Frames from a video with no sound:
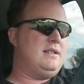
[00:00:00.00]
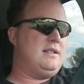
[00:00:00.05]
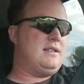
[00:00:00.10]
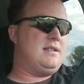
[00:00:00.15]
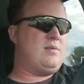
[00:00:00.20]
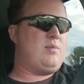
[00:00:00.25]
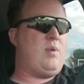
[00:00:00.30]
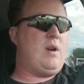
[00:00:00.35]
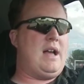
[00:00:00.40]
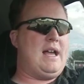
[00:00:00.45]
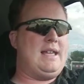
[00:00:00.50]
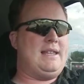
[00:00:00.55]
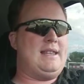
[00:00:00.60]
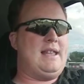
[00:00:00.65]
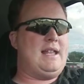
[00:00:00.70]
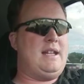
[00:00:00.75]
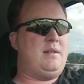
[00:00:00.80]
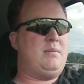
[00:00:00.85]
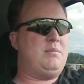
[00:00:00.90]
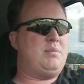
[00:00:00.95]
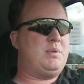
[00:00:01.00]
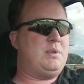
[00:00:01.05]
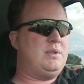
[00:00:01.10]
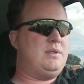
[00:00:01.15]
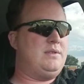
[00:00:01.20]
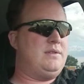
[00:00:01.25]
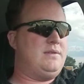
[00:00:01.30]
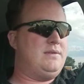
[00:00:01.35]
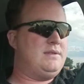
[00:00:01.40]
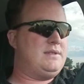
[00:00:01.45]
is why that
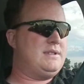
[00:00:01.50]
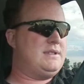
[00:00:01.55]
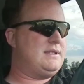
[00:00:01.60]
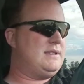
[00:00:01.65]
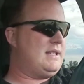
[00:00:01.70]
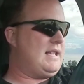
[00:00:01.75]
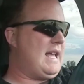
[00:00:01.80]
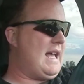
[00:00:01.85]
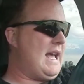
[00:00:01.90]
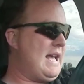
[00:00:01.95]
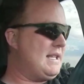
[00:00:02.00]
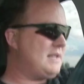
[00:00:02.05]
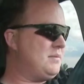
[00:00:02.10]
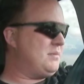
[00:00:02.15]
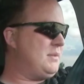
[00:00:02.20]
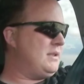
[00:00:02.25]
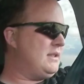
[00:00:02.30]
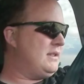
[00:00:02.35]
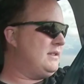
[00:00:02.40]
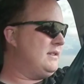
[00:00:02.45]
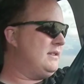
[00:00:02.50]
improves asthma,